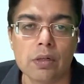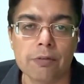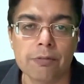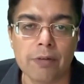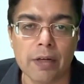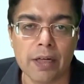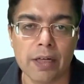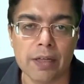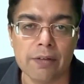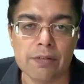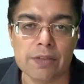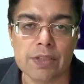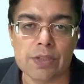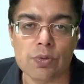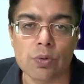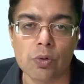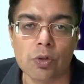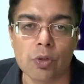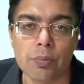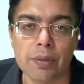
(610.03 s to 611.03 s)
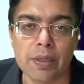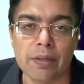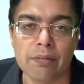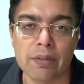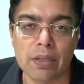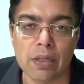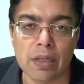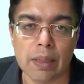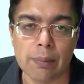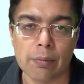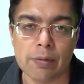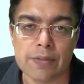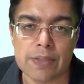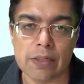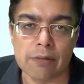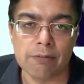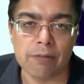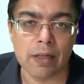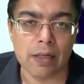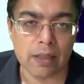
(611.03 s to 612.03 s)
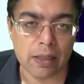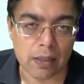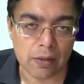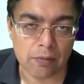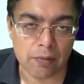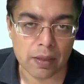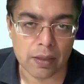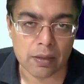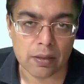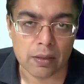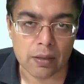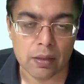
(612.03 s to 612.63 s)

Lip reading: finding which is going to be given the name of sunflower cataract.